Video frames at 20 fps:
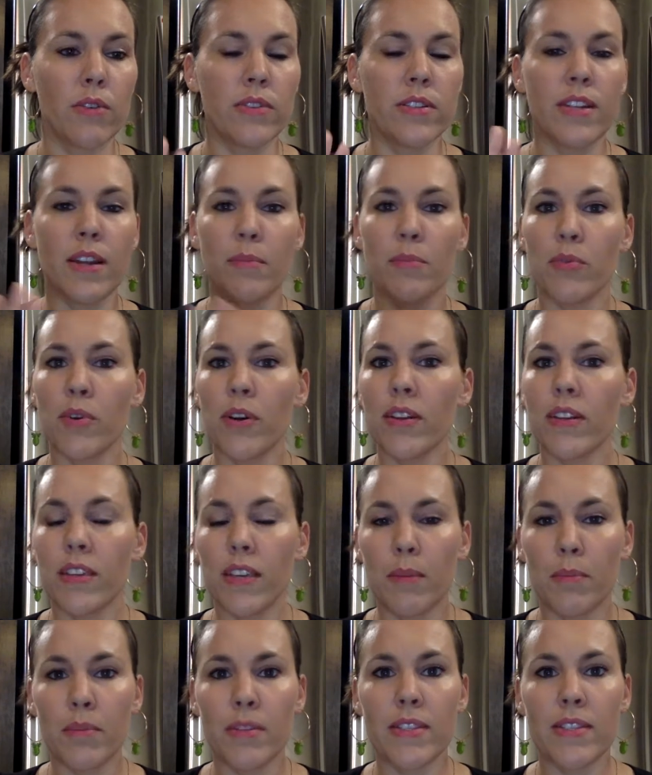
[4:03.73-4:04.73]
step 1,
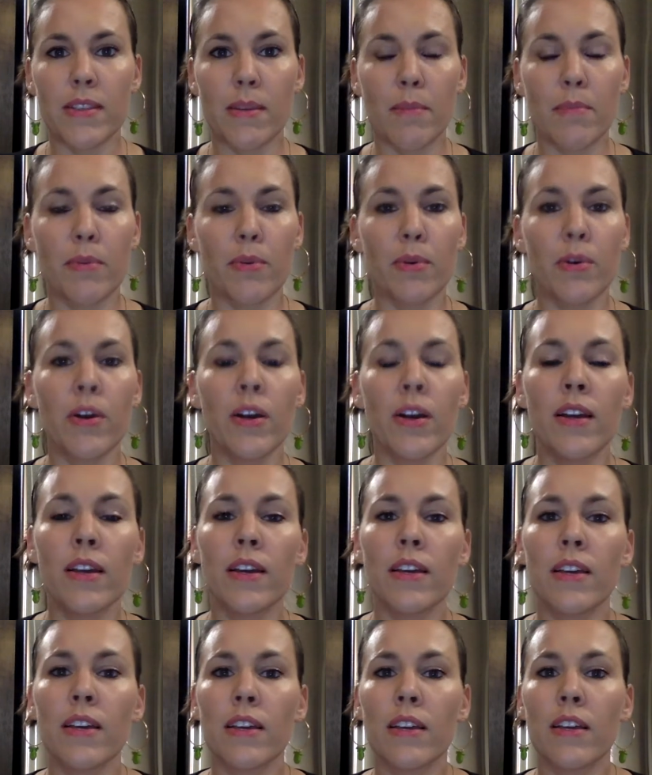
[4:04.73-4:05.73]
keep it simple.
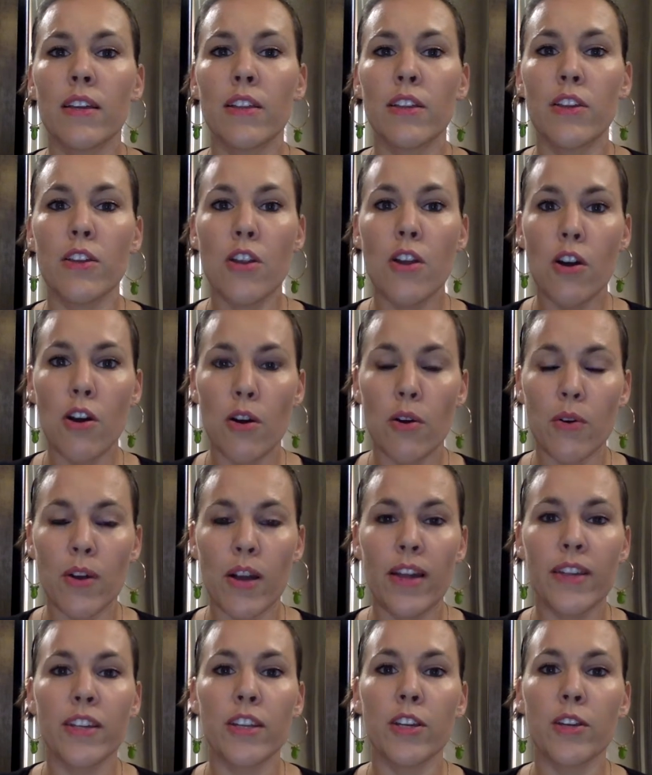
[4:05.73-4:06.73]
Know
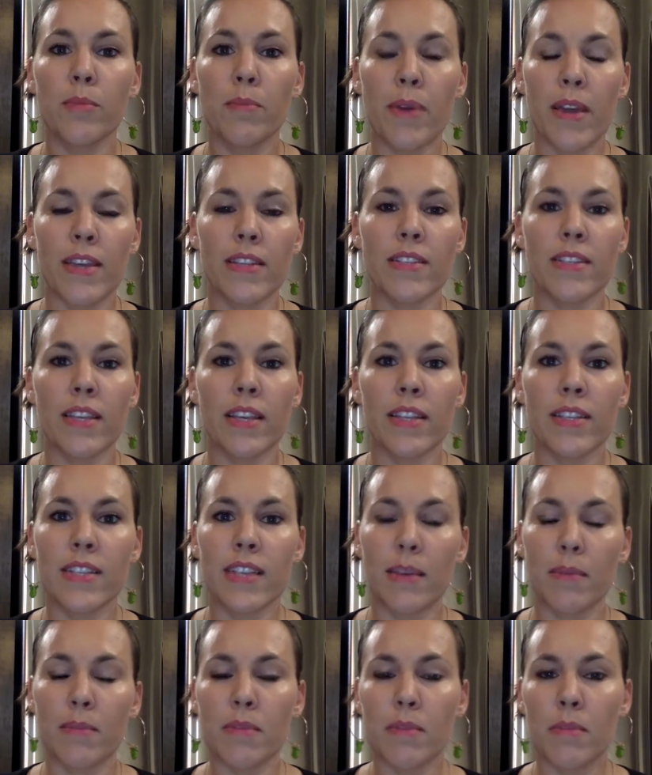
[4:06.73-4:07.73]
kind of your basics.
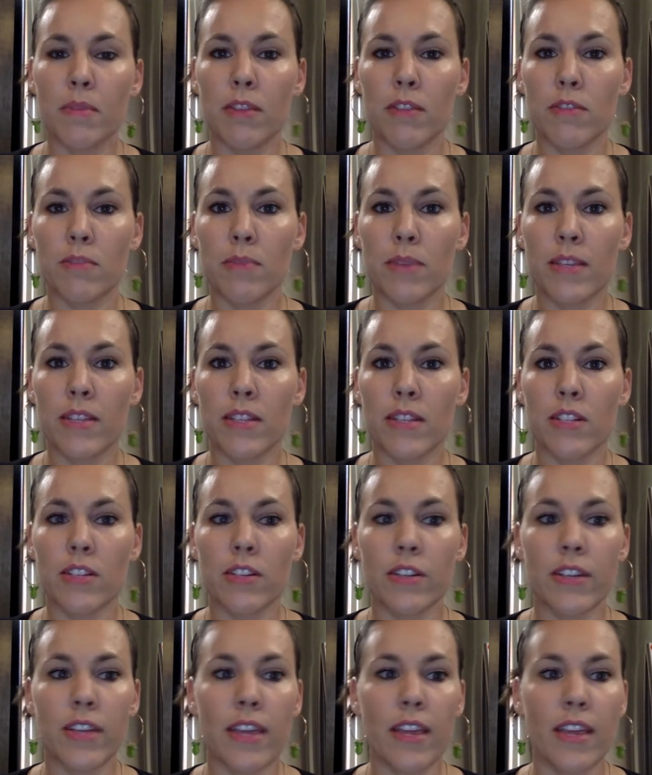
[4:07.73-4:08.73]
Keep some of those basics
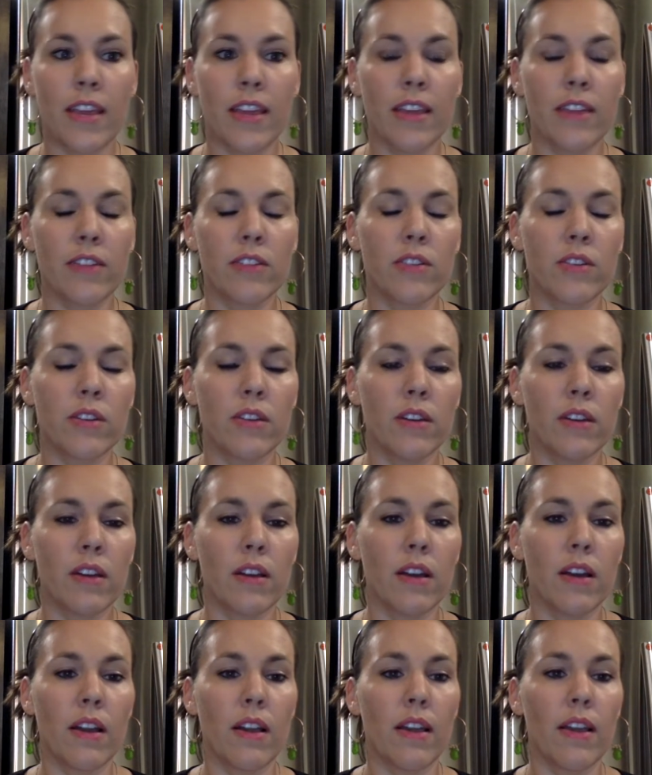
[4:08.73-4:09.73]
on hand
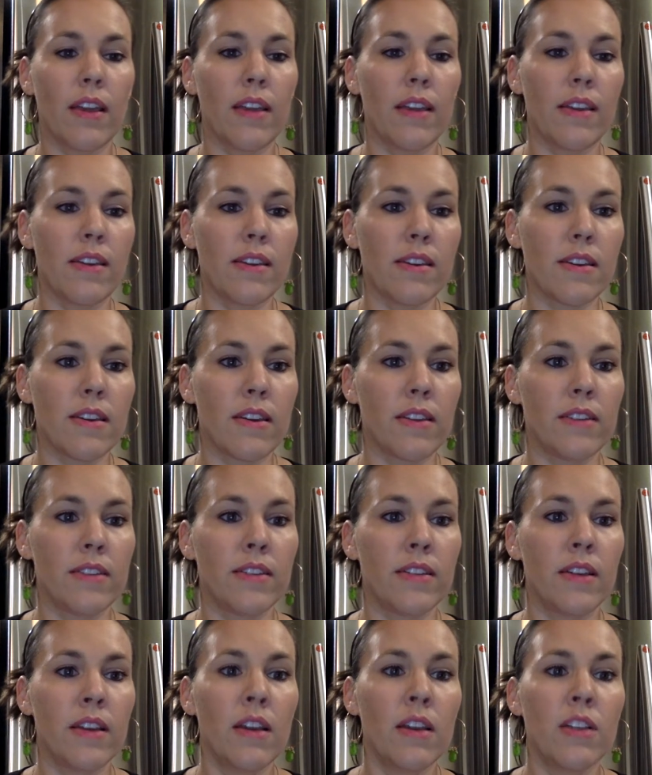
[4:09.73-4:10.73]
and
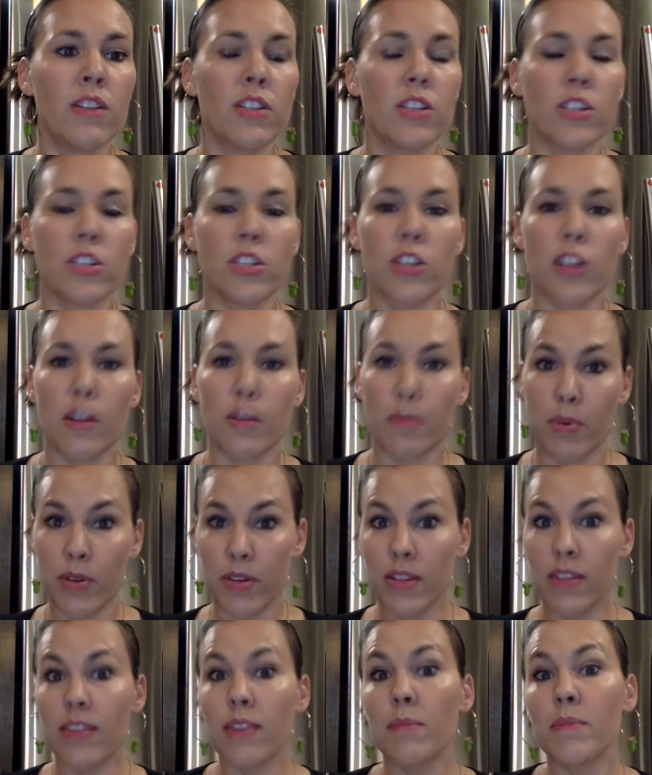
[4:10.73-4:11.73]
just start
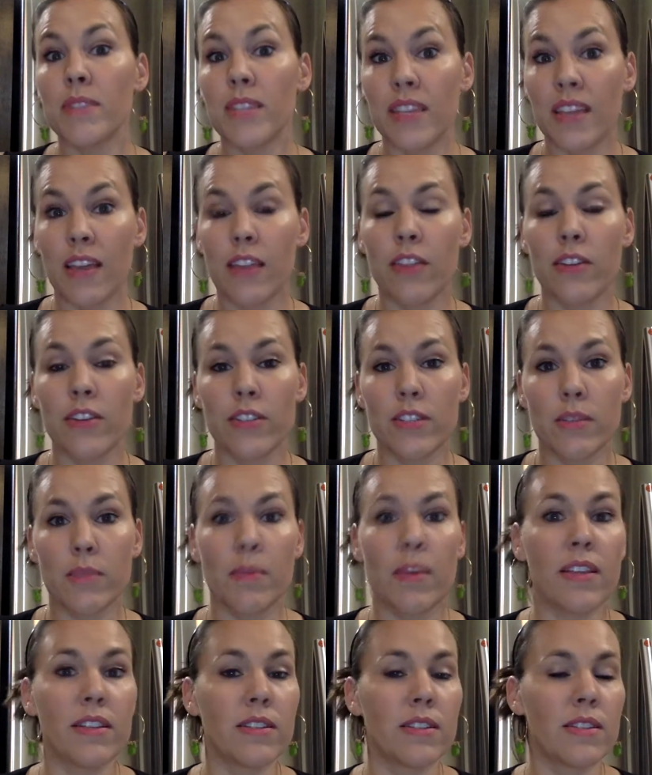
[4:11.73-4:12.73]
putting them together to
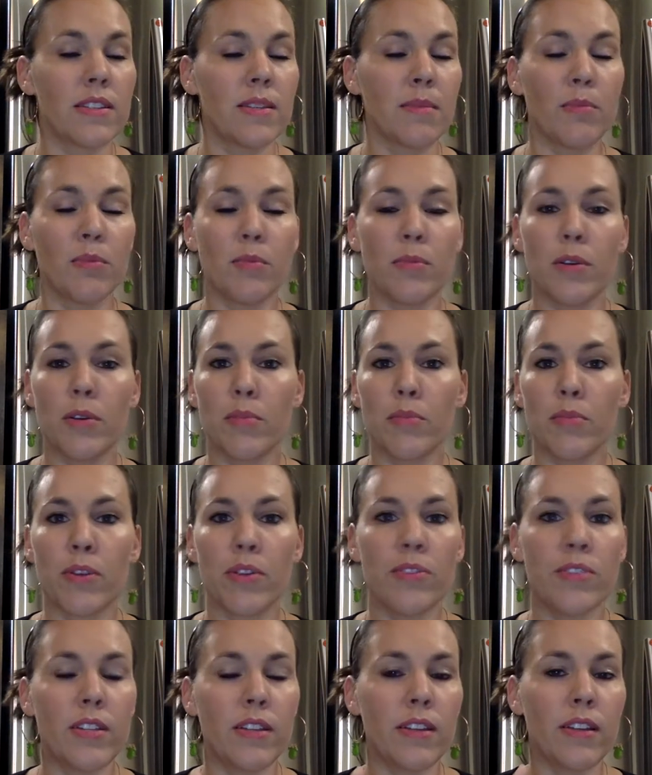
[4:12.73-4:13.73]
make just simple meal:
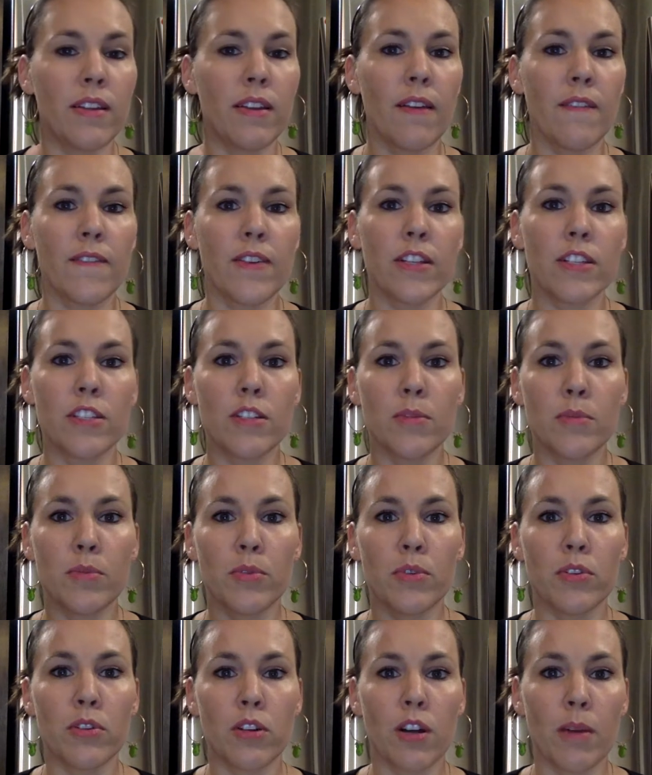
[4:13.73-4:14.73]
protein,
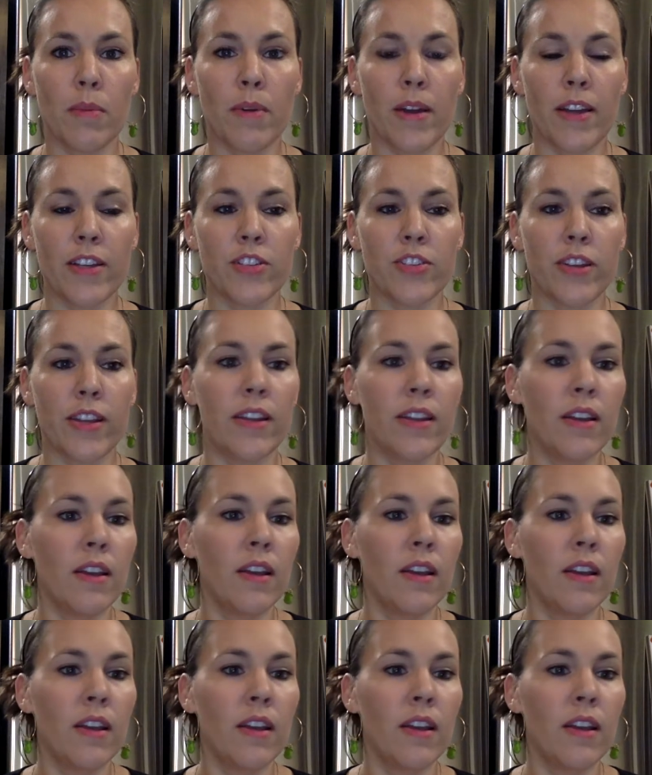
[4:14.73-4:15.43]
vegetable, carbohydrate.